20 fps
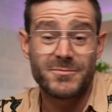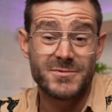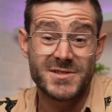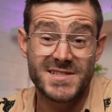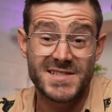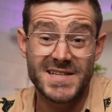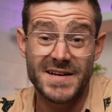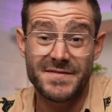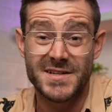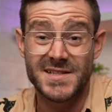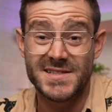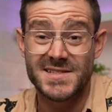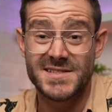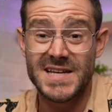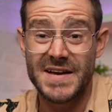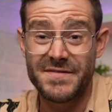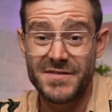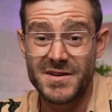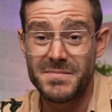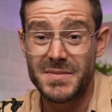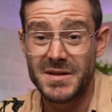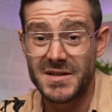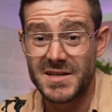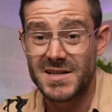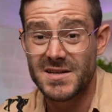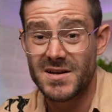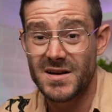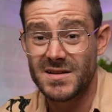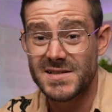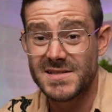was $77
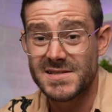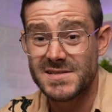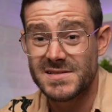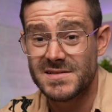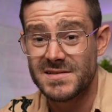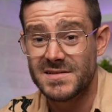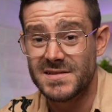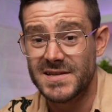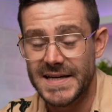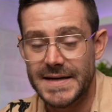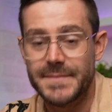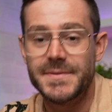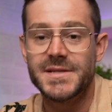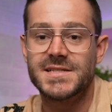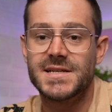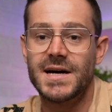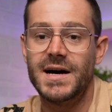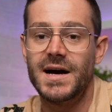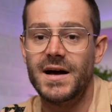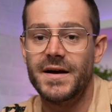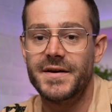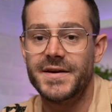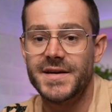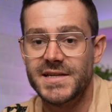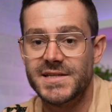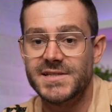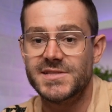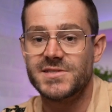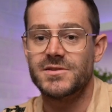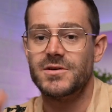billion. EBITDA
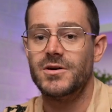is